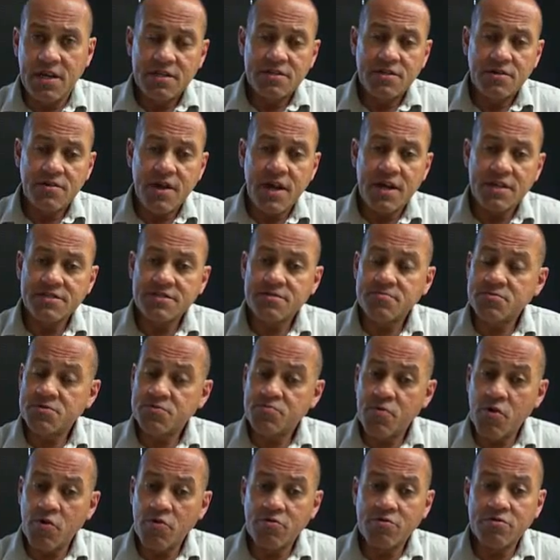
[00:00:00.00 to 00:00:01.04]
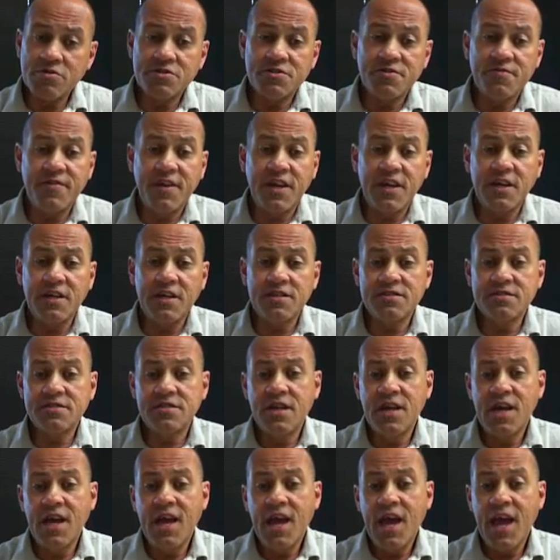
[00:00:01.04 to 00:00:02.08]
to customs brokerage fees,
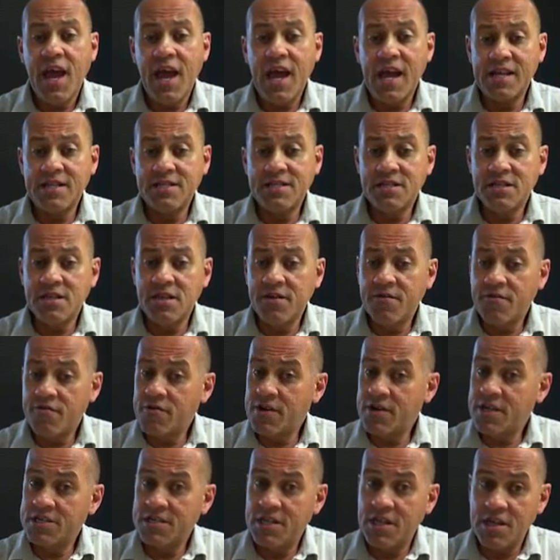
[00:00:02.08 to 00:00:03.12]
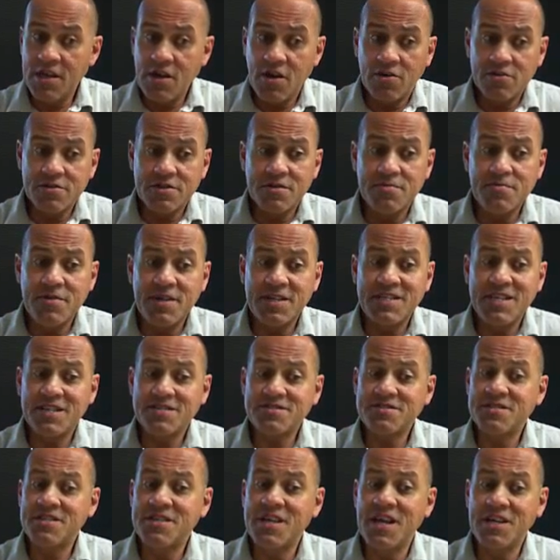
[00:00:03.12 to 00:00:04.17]
and delivery to the ultimate
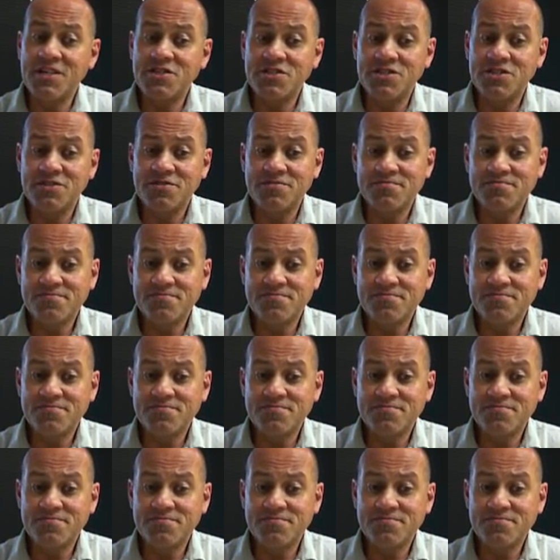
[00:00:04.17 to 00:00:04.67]
destination.